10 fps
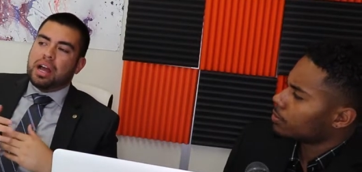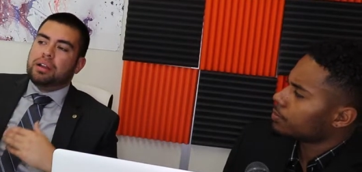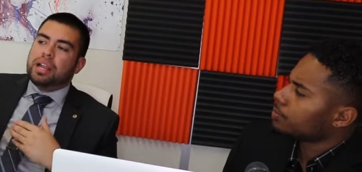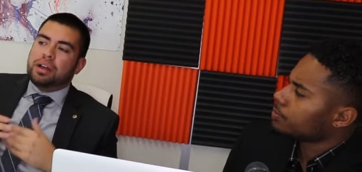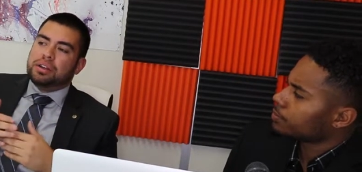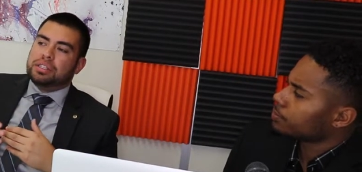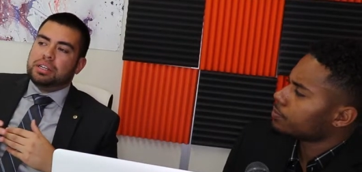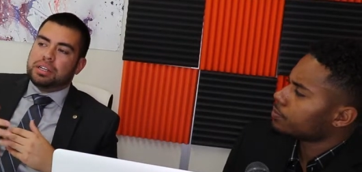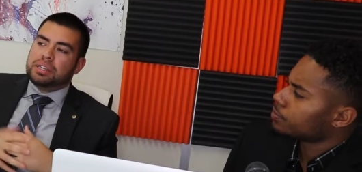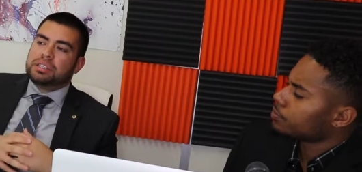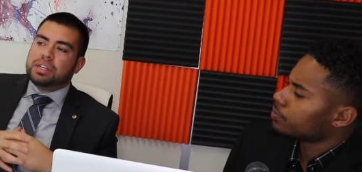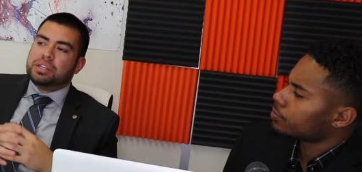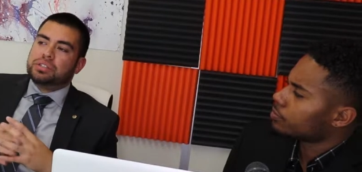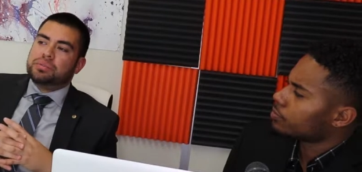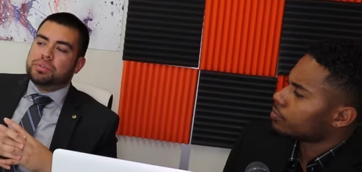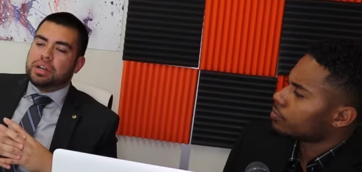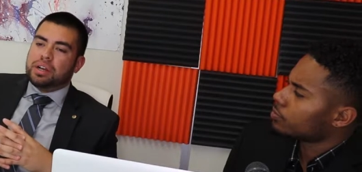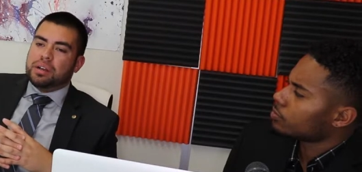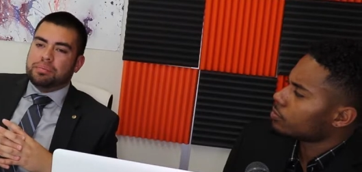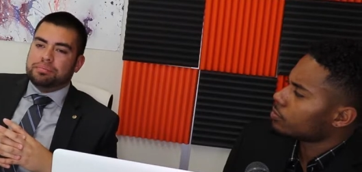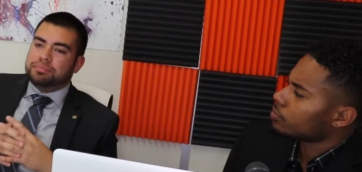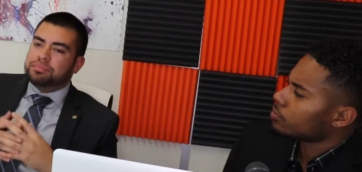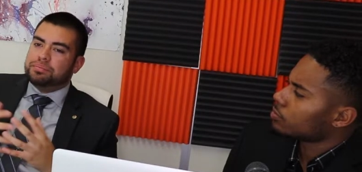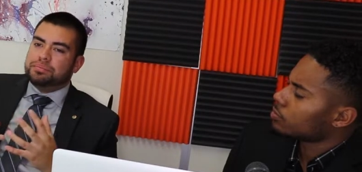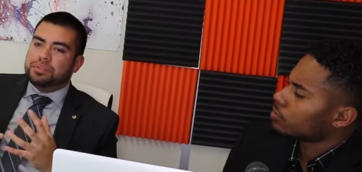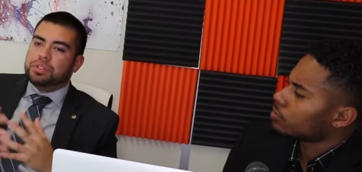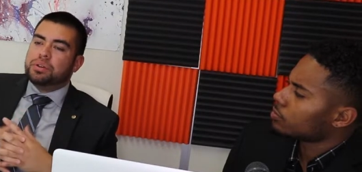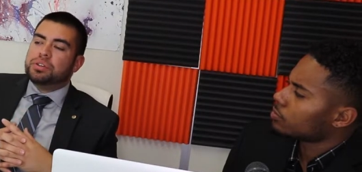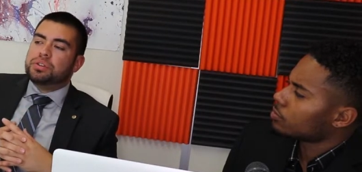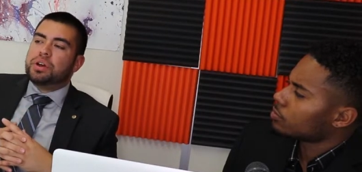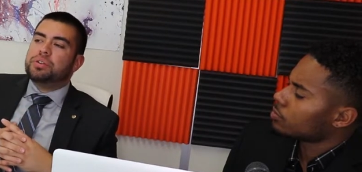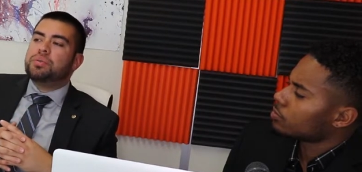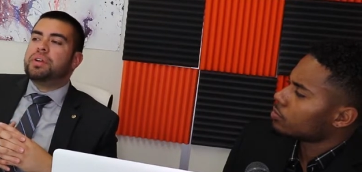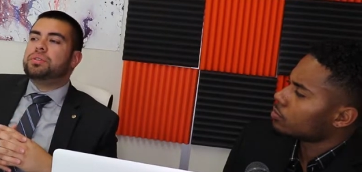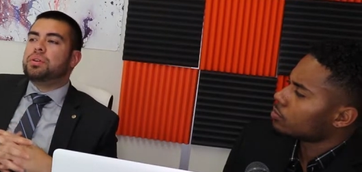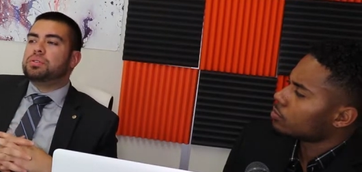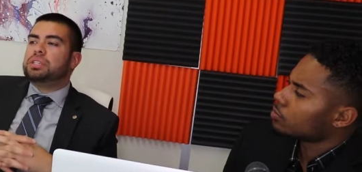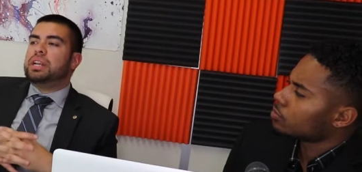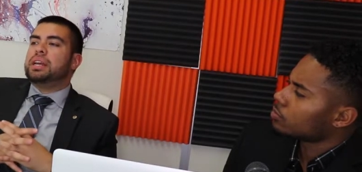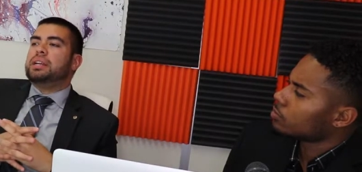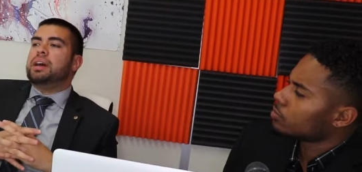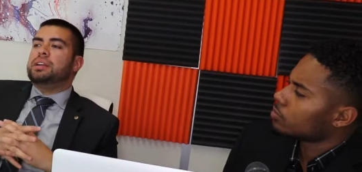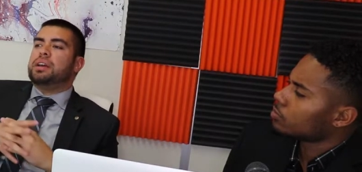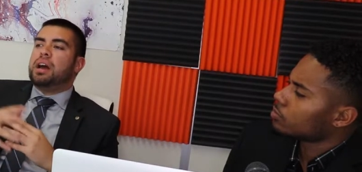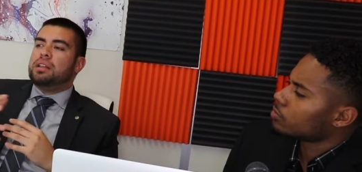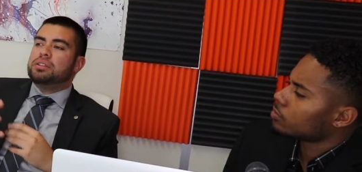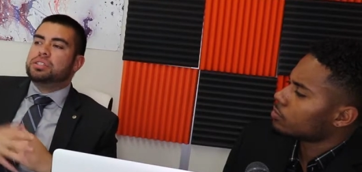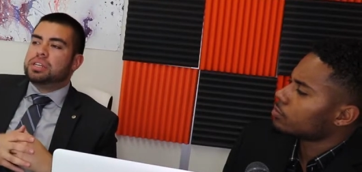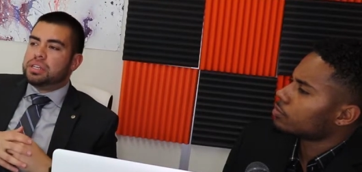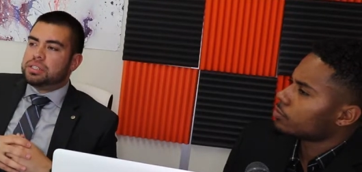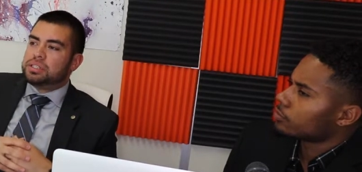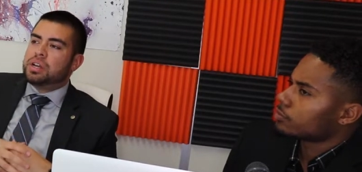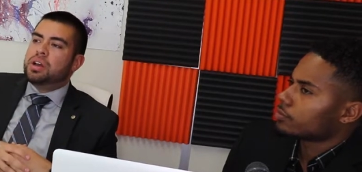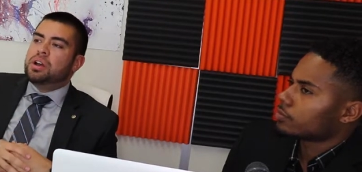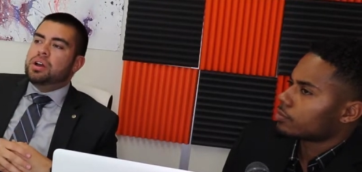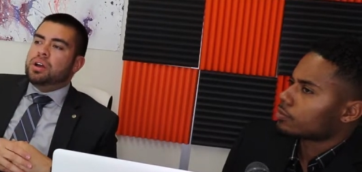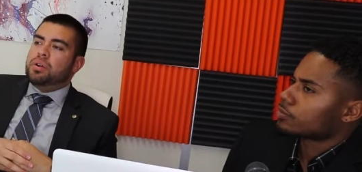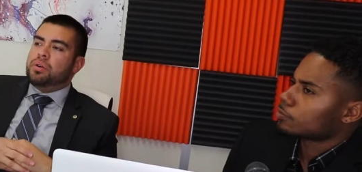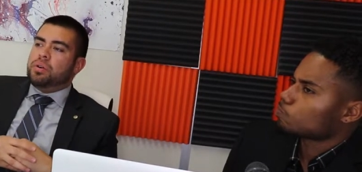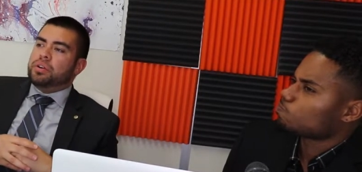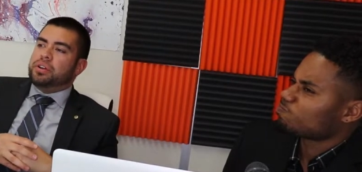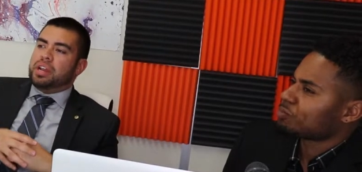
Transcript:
Speaker 1: on how loud your tinnitus is, you um, you know, you you would have to go see like an audiologist or your